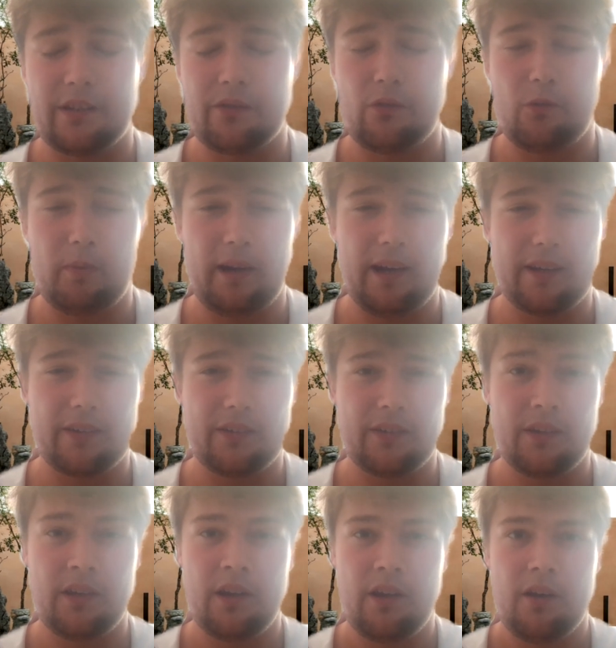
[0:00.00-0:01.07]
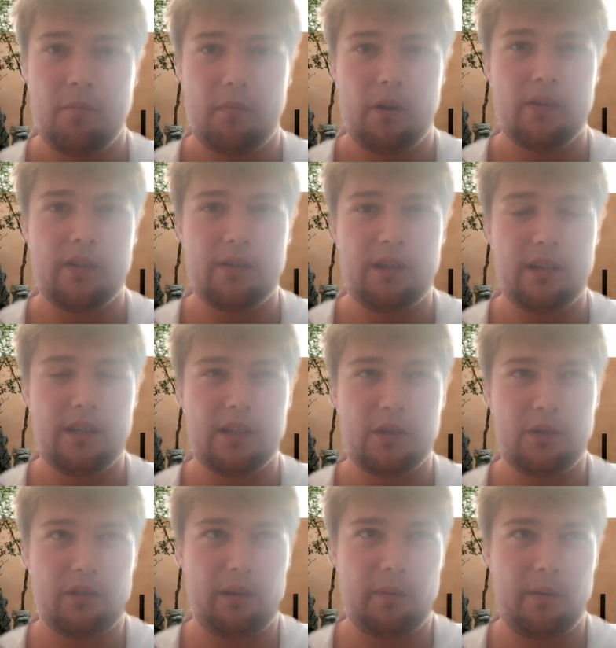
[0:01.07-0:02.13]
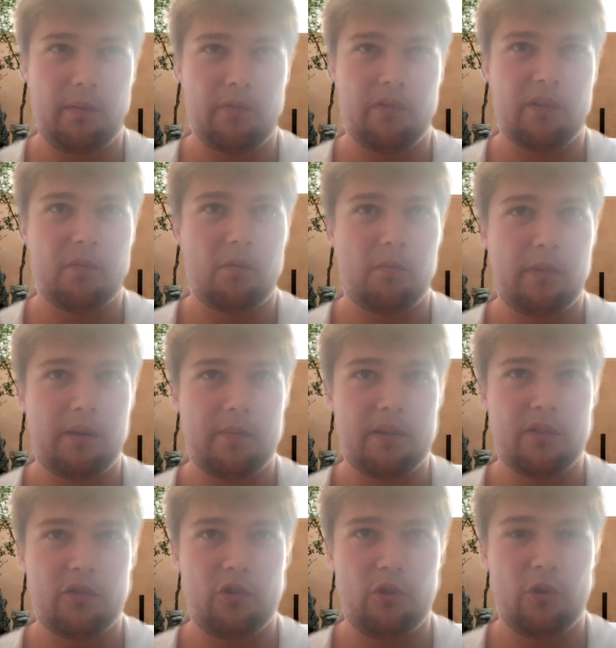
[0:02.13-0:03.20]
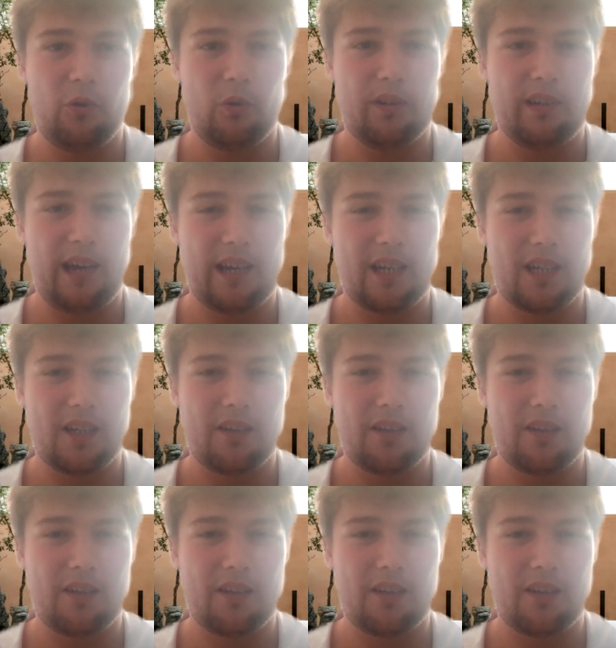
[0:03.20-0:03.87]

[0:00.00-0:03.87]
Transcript: fullbacks. My only issue is that maybe Frimpong may be too attacking.